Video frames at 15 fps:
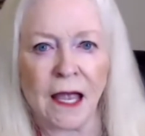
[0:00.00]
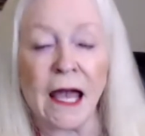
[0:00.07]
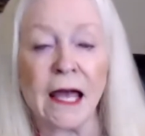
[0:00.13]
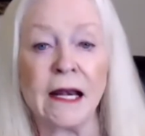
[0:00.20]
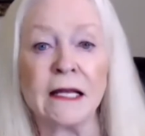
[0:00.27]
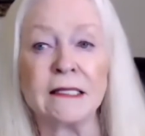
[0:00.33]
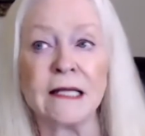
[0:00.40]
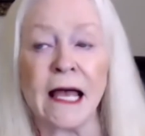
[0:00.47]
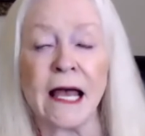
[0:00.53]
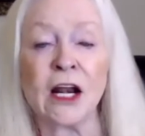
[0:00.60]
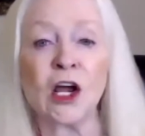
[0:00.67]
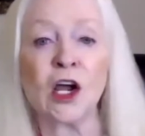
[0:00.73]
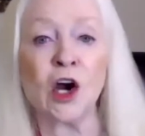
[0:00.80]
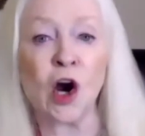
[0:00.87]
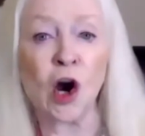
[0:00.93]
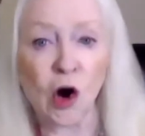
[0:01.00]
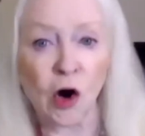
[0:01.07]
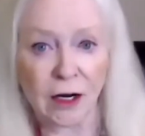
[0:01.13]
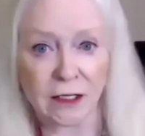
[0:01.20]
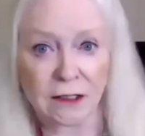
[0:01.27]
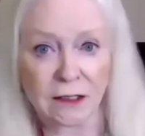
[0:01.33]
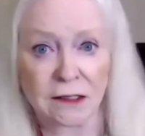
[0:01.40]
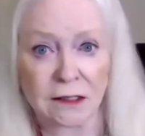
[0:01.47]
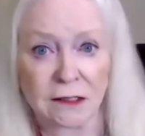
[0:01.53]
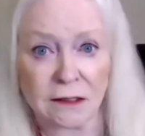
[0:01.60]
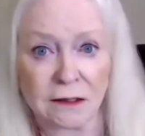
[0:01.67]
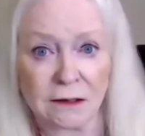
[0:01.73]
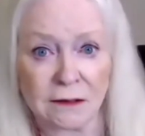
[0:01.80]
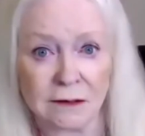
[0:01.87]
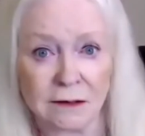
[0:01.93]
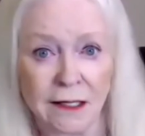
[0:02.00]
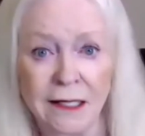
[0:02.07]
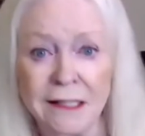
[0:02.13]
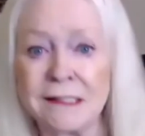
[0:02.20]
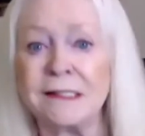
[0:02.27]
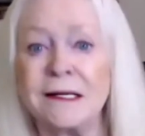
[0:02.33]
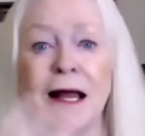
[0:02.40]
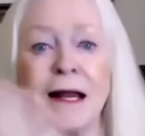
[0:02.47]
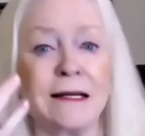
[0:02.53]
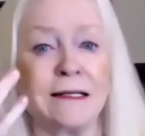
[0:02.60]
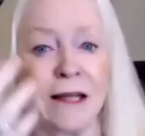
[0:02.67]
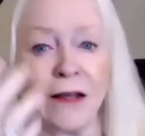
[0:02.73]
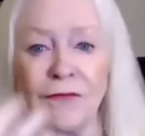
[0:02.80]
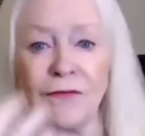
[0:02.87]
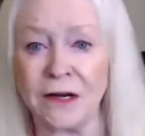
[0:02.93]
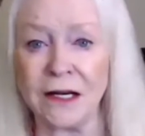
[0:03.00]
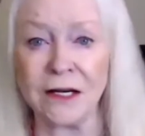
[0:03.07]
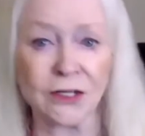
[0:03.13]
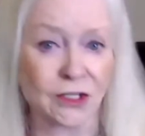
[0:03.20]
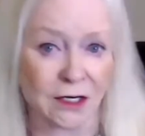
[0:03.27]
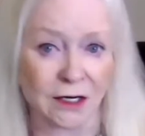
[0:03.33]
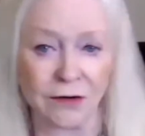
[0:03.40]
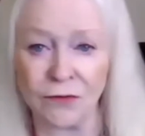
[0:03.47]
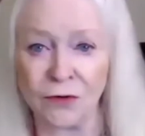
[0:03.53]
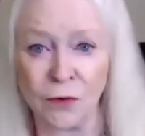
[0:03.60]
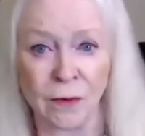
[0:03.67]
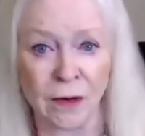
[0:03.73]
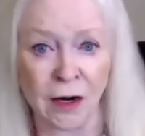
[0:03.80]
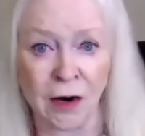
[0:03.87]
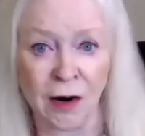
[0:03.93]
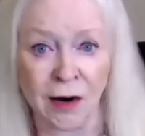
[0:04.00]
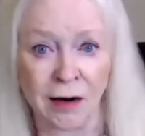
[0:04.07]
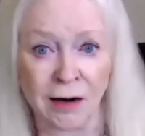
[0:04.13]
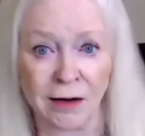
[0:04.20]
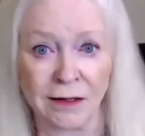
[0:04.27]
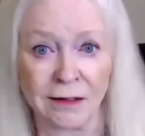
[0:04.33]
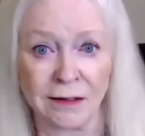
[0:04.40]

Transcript: And it's an occurrence. It's not a definition of who we are,